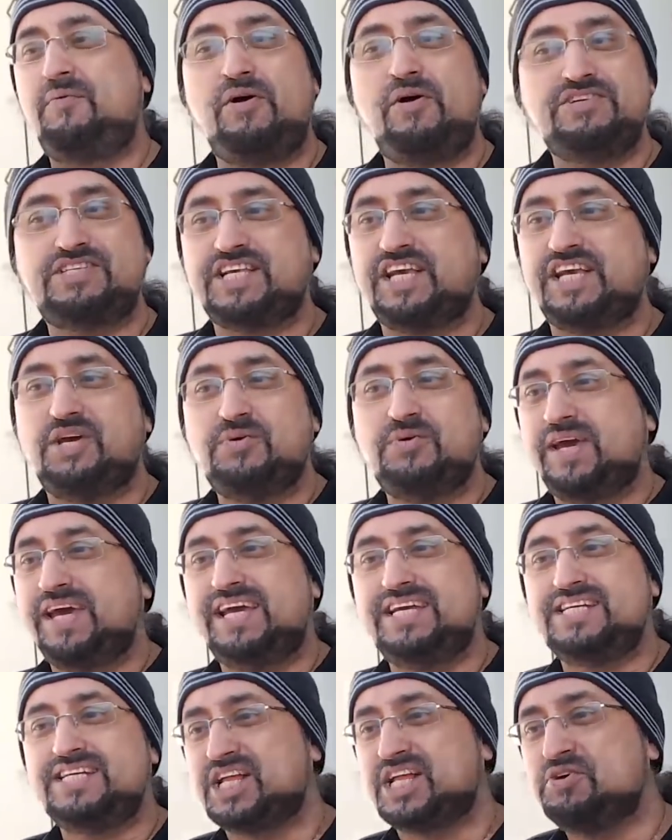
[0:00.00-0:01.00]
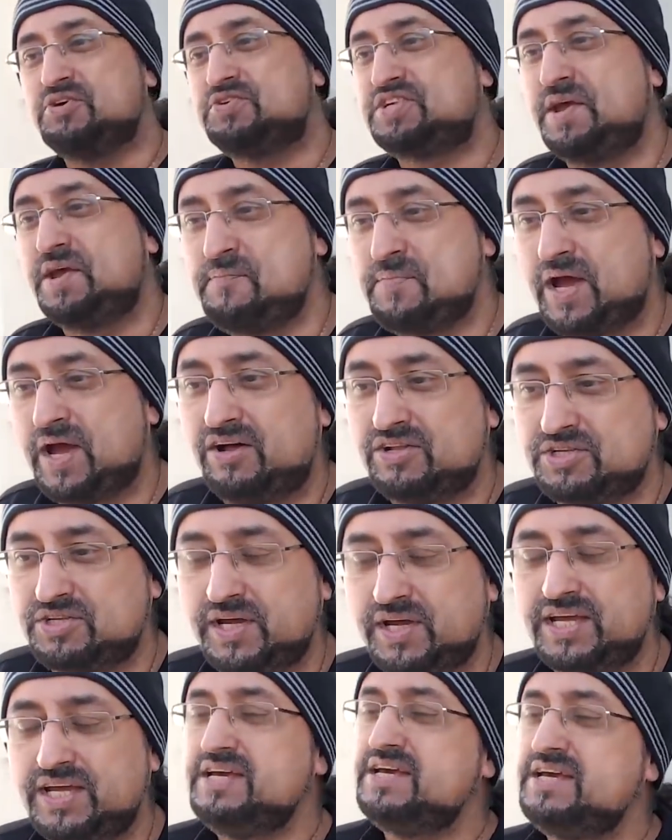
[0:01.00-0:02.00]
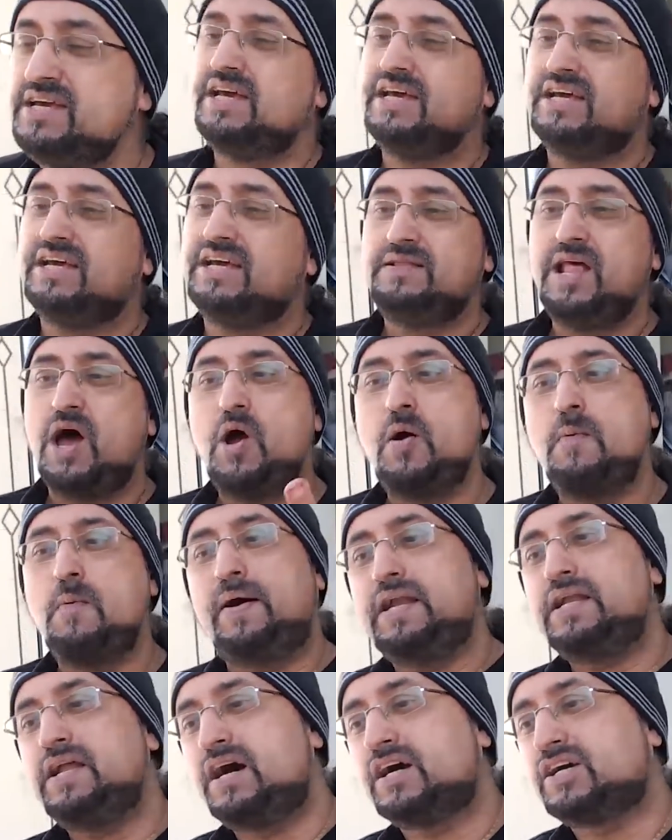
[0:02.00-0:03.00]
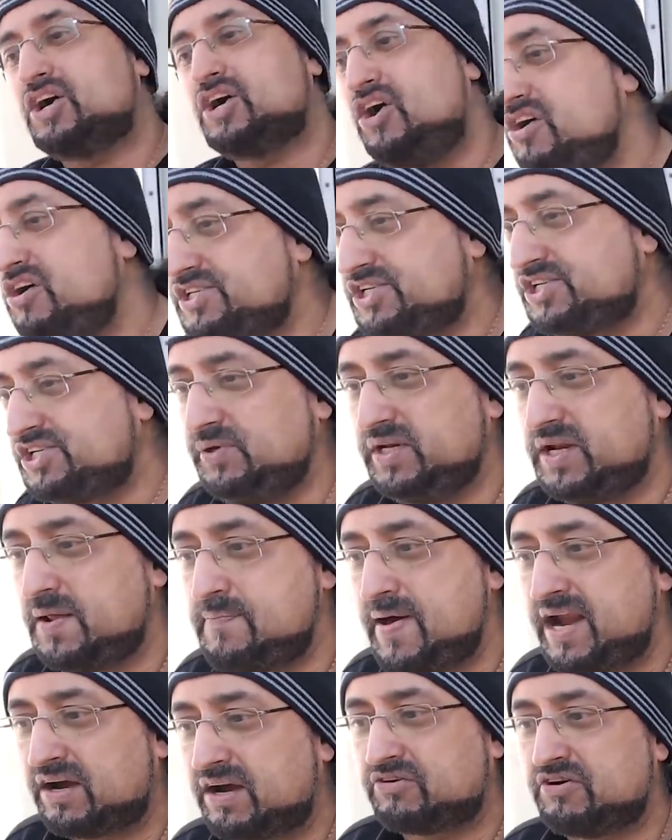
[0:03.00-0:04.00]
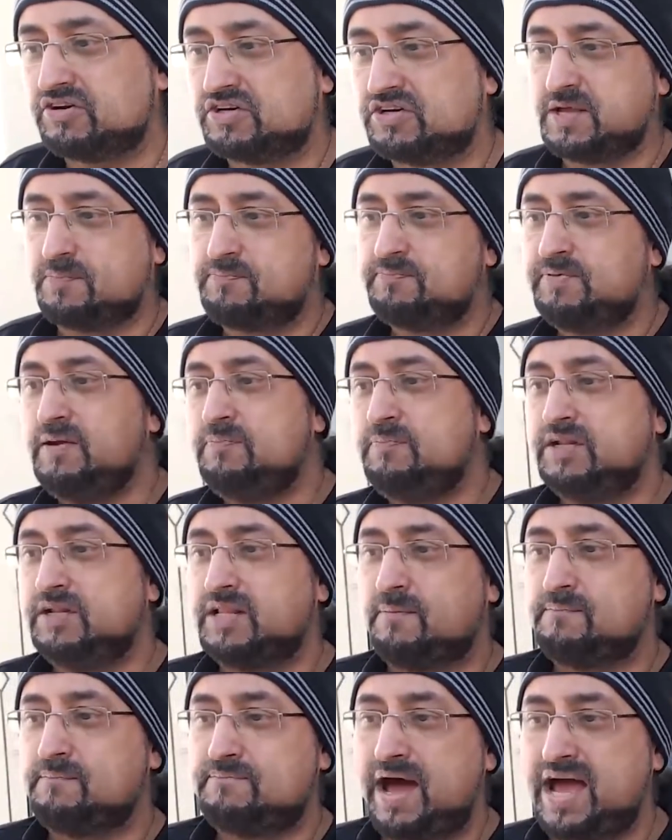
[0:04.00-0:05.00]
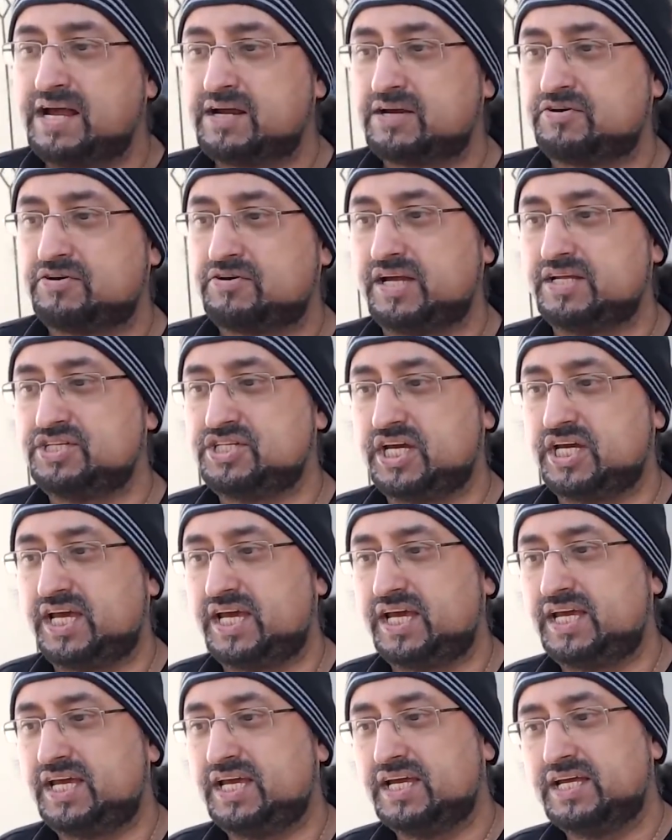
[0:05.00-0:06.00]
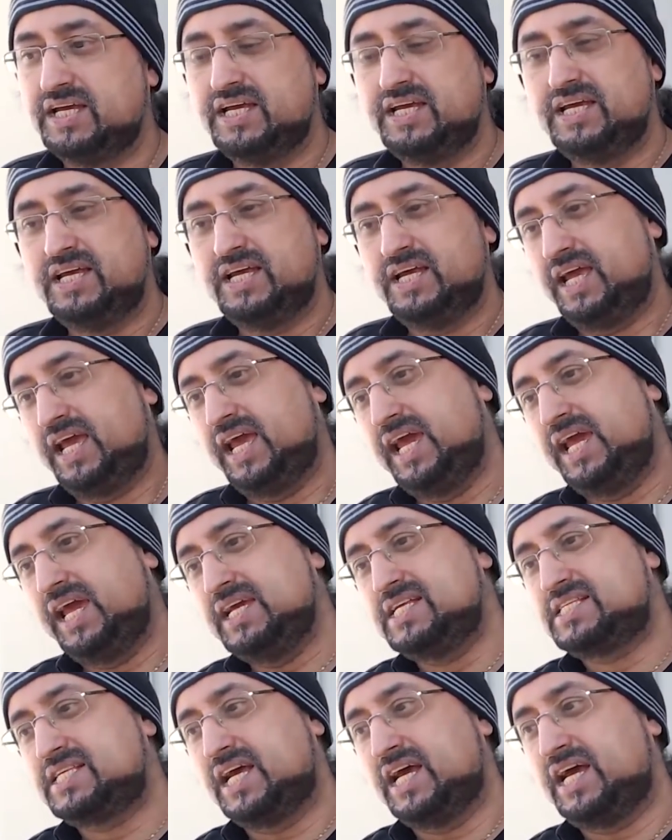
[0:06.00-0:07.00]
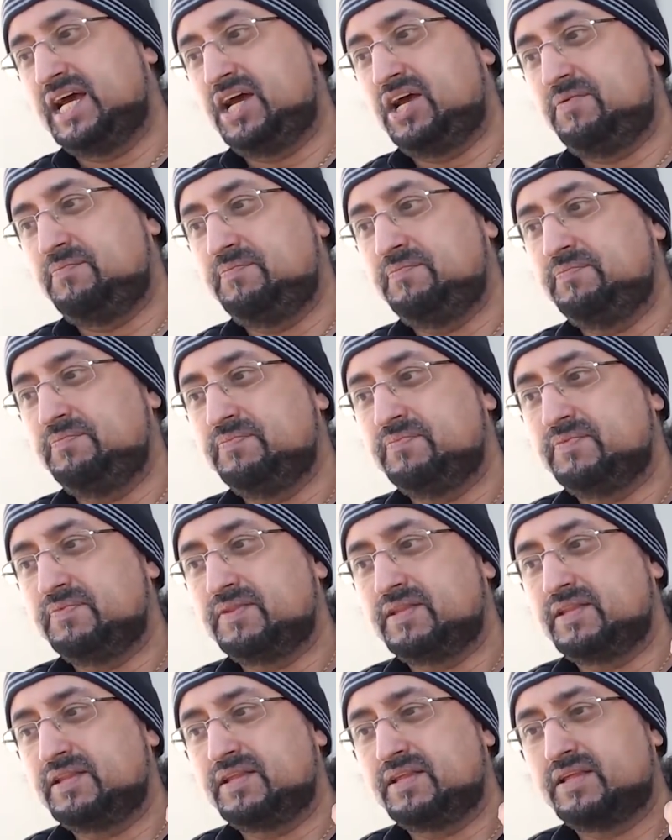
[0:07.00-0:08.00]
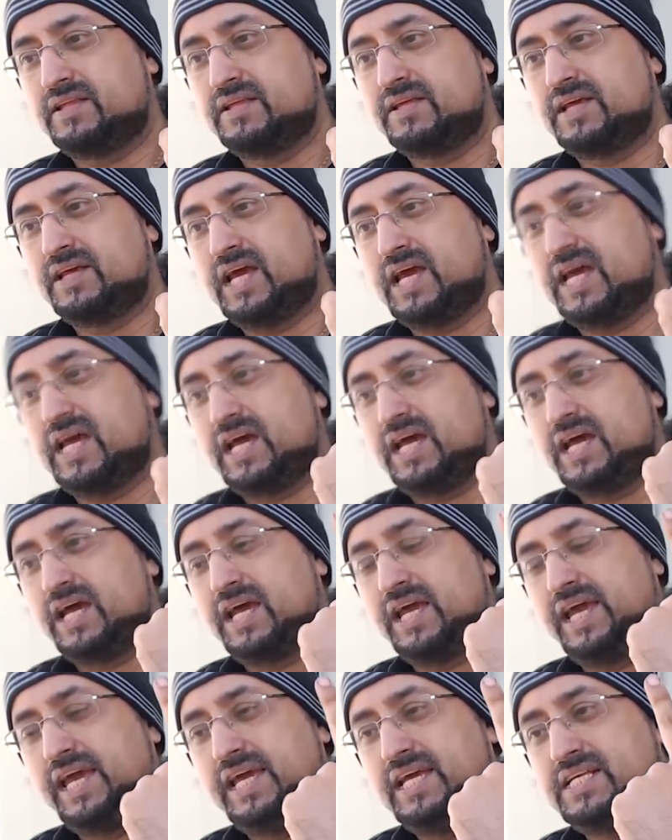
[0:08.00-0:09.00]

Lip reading: won't say who it is though. Send me, I'll do it. No, but no, I can't do you in the background because the people in the background, yeah, is going to